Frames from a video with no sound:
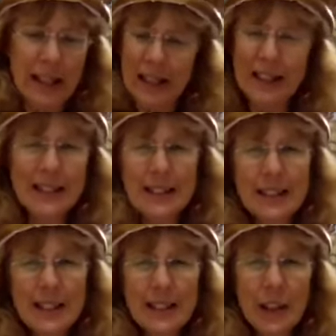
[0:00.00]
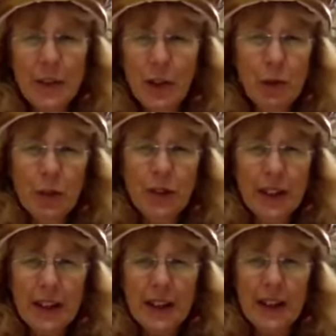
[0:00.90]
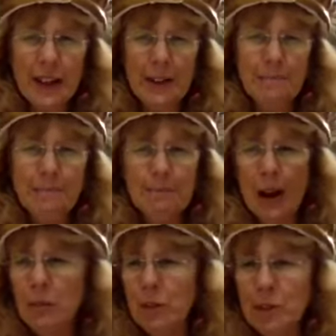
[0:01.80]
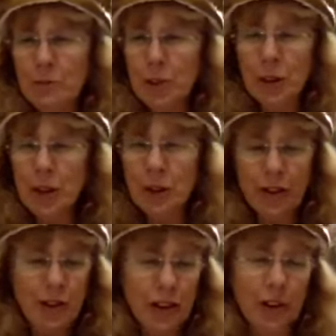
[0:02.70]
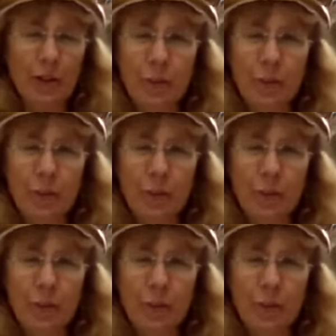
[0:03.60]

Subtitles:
And if you wanted a king, I wonder what you'd choose.